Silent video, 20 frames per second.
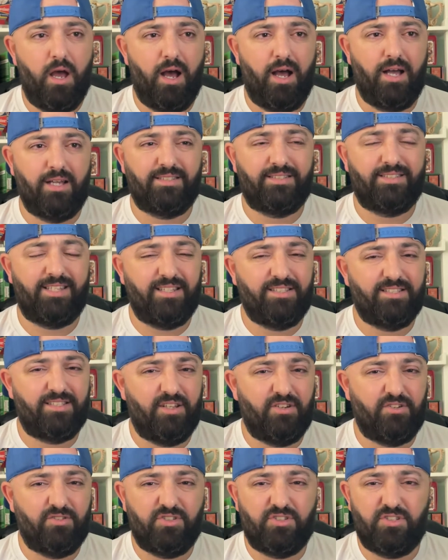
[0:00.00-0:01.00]
since
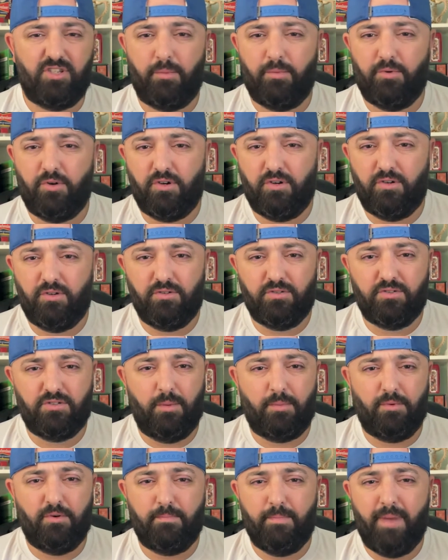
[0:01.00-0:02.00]
their
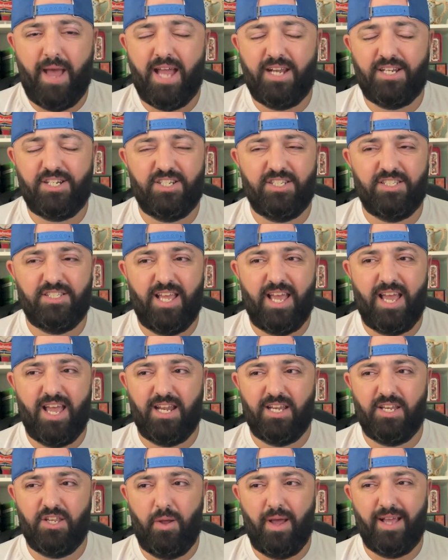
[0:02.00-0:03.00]
summer matches,
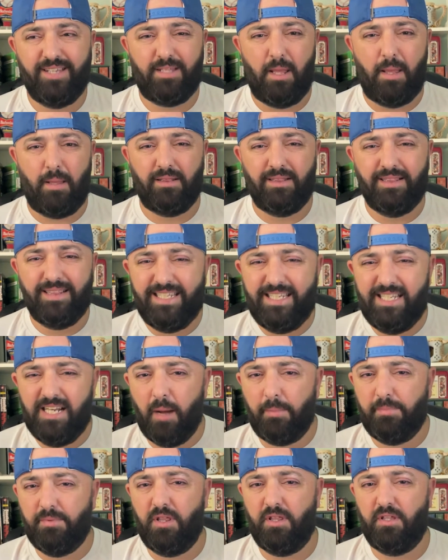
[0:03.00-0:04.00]
and as they lead
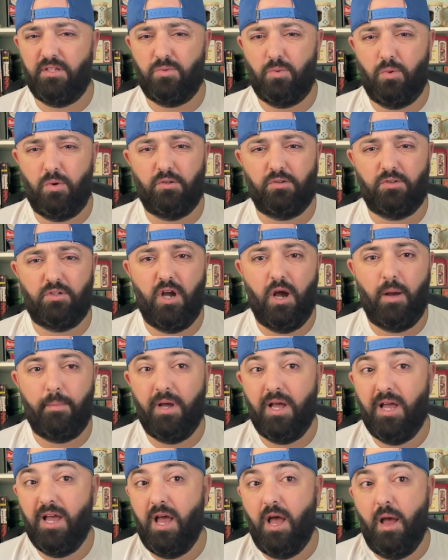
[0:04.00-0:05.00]
up to this World
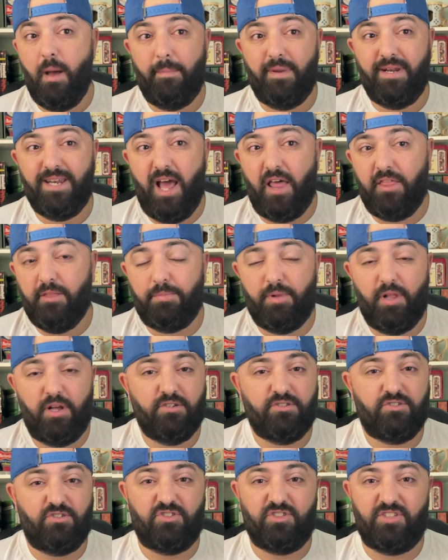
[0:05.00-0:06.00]
Cup. But now the
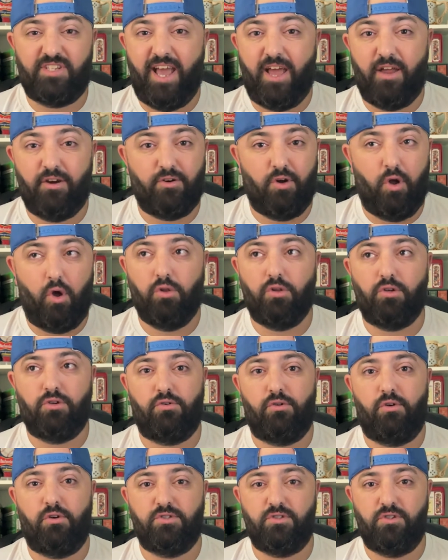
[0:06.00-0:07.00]
players are scattered all
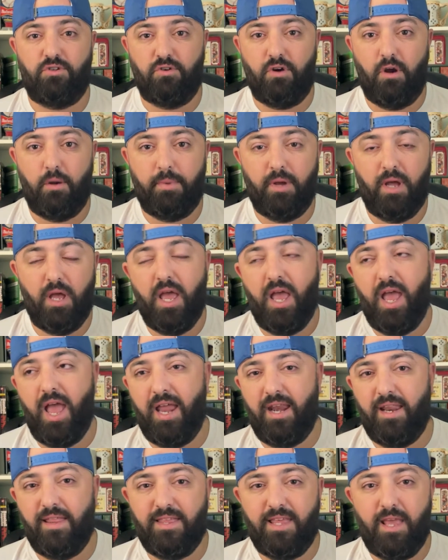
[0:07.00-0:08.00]
across Europe
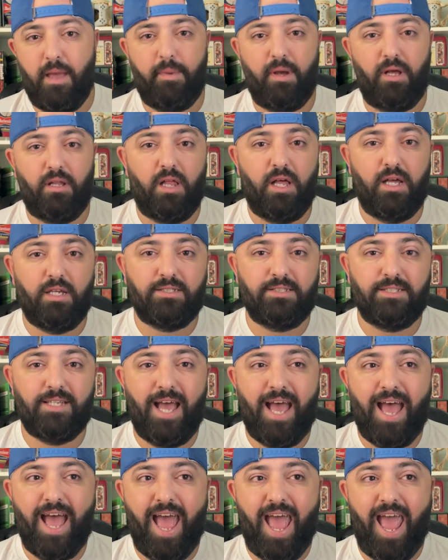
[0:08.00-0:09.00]
and in the MLS,
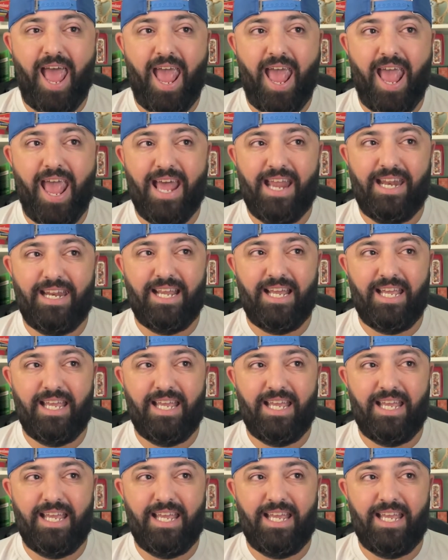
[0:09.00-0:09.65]
and